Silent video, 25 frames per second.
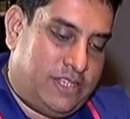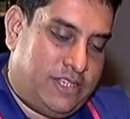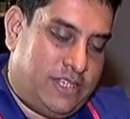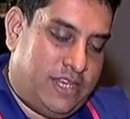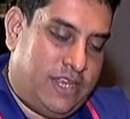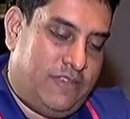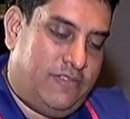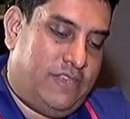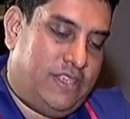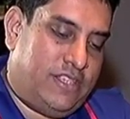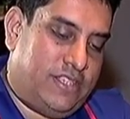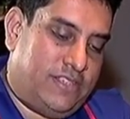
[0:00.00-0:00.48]

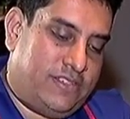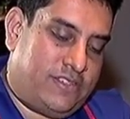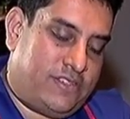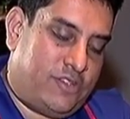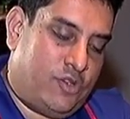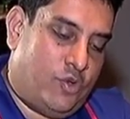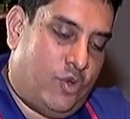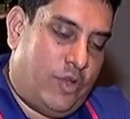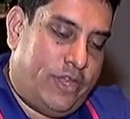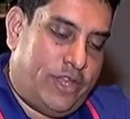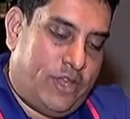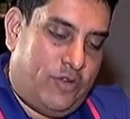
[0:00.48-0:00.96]
Davy,
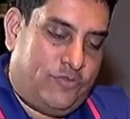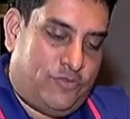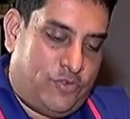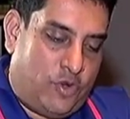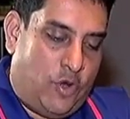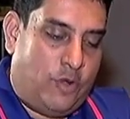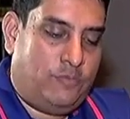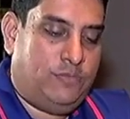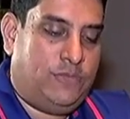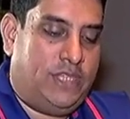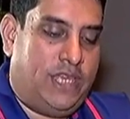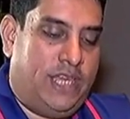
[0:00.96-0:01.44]
just going
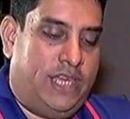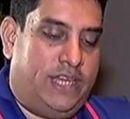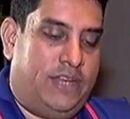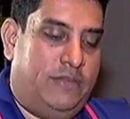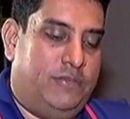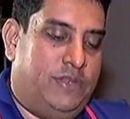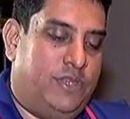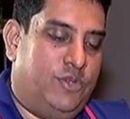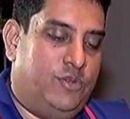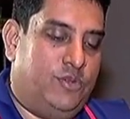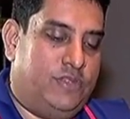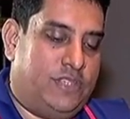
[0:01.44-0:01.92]
from there,
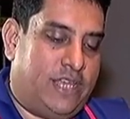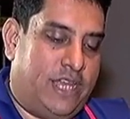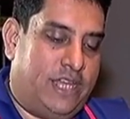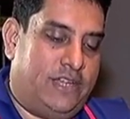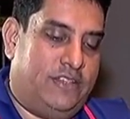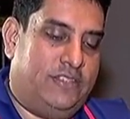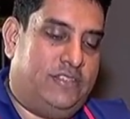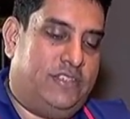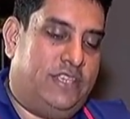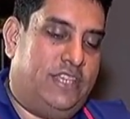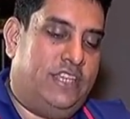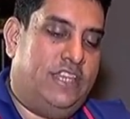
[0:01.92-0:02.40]
I mean, you
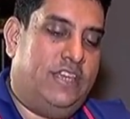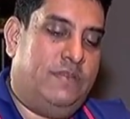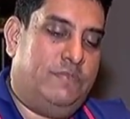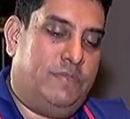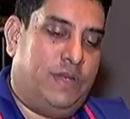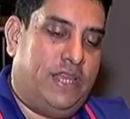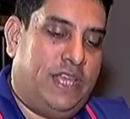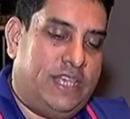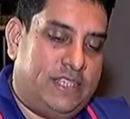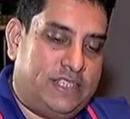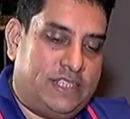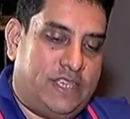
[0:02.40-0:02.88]
said senior
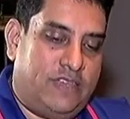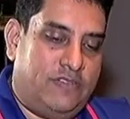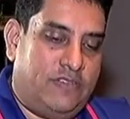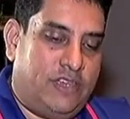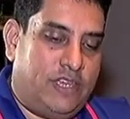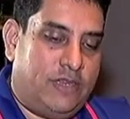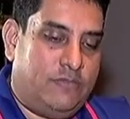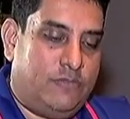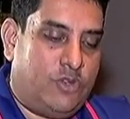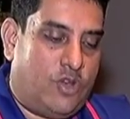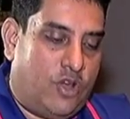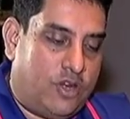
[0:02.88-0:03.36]
players
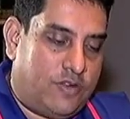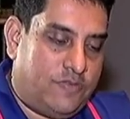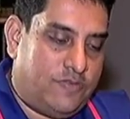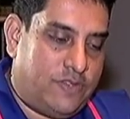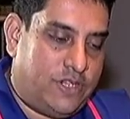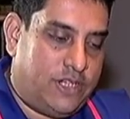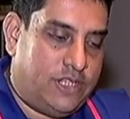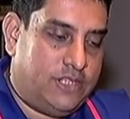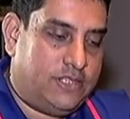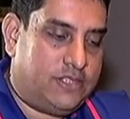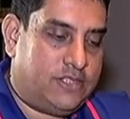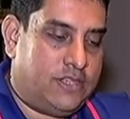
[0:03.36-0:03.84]
giving him
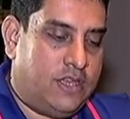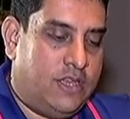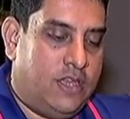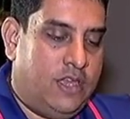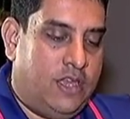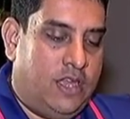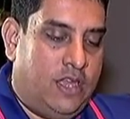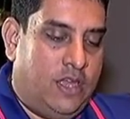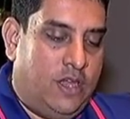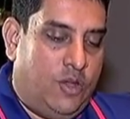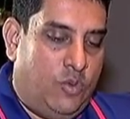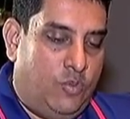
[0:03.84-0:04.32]
confidence.
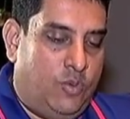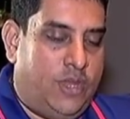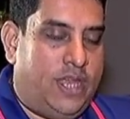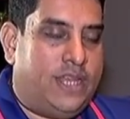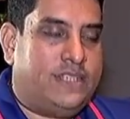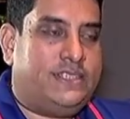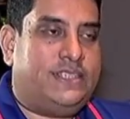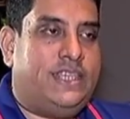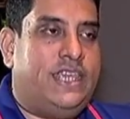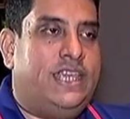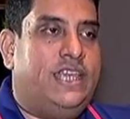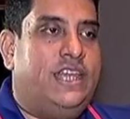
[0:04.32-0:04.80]
We
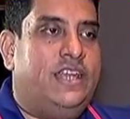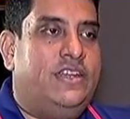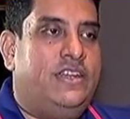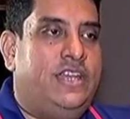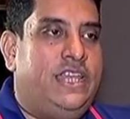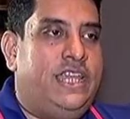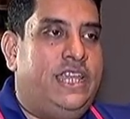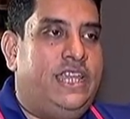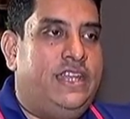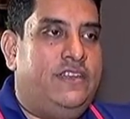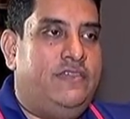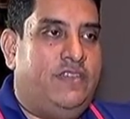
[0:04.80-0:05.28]
are seeing a
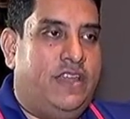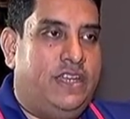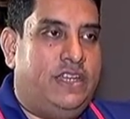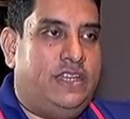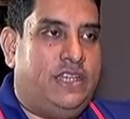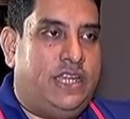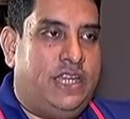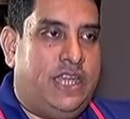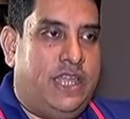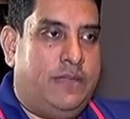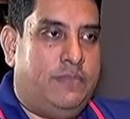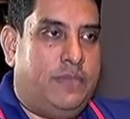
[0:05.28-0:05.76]

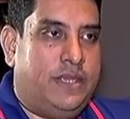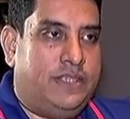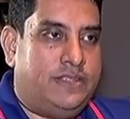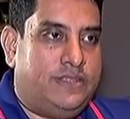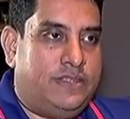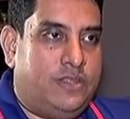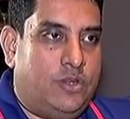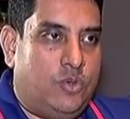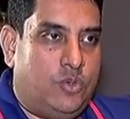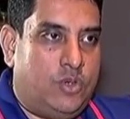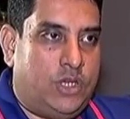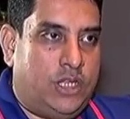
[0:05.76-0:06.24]
reinvented
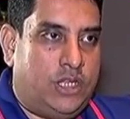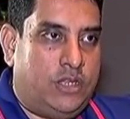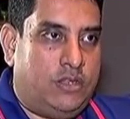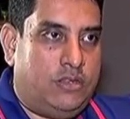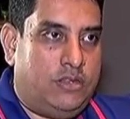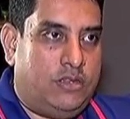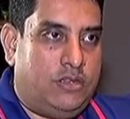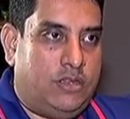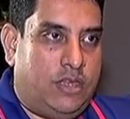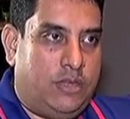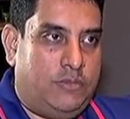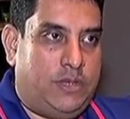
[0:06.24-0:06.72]
MS Dhoni.
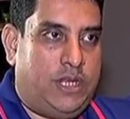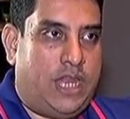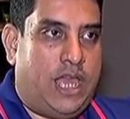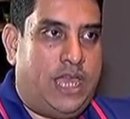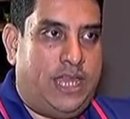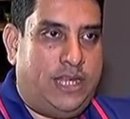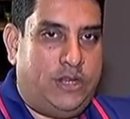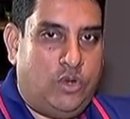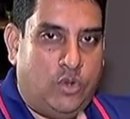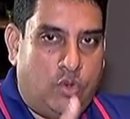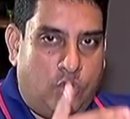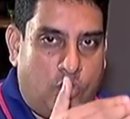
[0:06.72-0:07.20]
I mean,
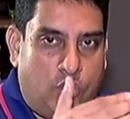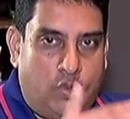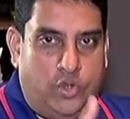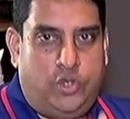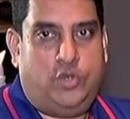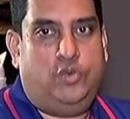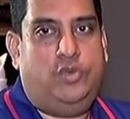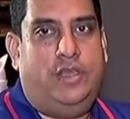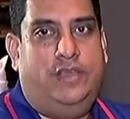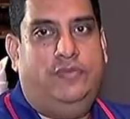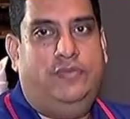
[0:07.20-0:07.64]
I know you